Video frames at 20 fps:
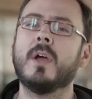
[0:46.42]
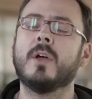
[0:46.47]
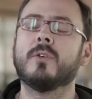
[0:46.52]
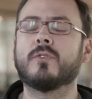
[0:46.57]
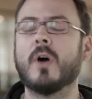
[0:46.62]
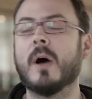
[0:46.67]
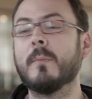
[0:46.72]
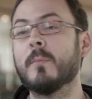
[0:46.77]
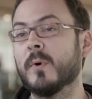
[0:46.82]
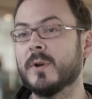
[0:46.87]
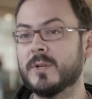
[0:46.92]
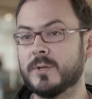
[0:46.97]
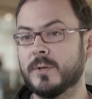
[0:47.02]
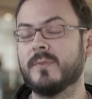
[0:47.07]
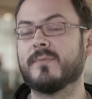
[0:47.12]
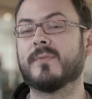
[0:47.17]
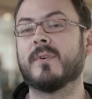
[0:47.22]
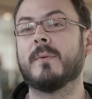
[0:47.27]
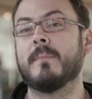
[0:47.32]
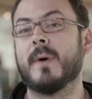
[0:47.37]
so i'm originally
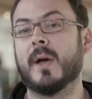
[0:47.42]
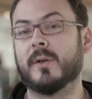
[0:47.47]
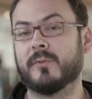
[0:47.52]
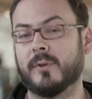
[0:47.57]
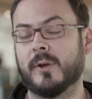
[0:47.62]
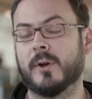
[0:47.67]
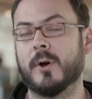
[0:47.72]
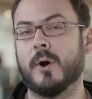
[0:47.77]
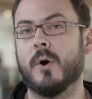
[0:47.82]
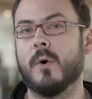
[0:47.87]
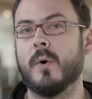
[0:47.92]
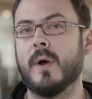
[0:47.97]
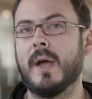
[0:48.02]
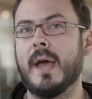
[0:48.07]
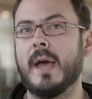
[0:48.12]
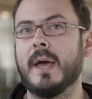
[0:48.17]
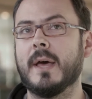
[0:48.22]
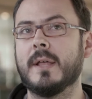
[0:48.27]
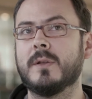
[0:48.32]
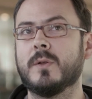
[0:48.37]
from mexico
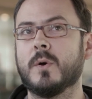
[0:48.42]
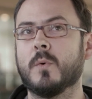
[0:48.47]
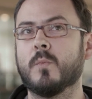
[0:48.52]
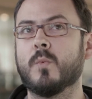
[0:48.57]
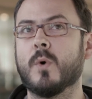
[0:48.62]
and